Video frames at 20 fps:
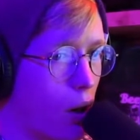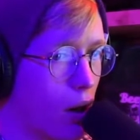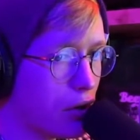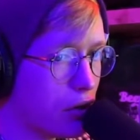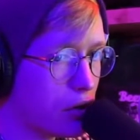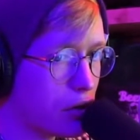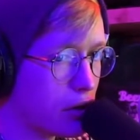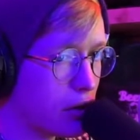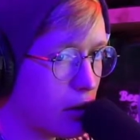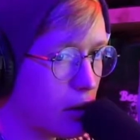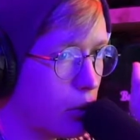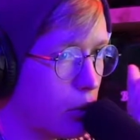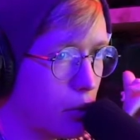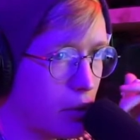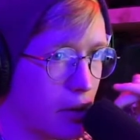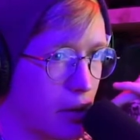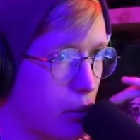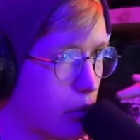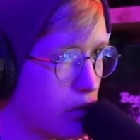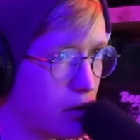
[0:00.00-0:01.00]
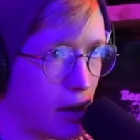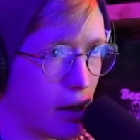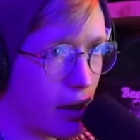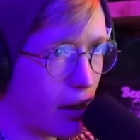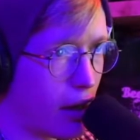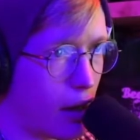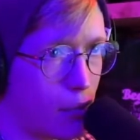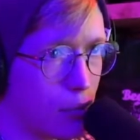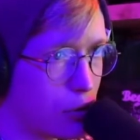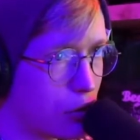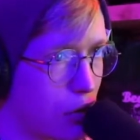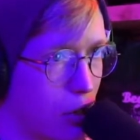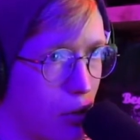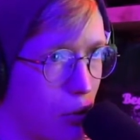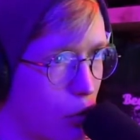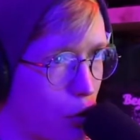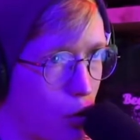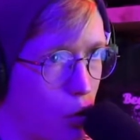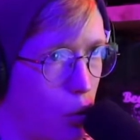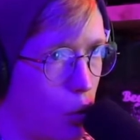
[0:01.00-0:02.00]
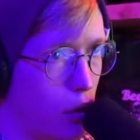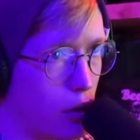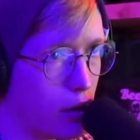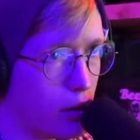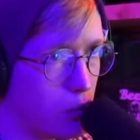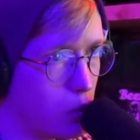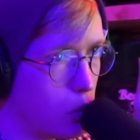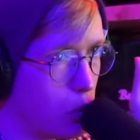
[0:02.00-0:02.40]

I just literally was like, I'm just gonna record it.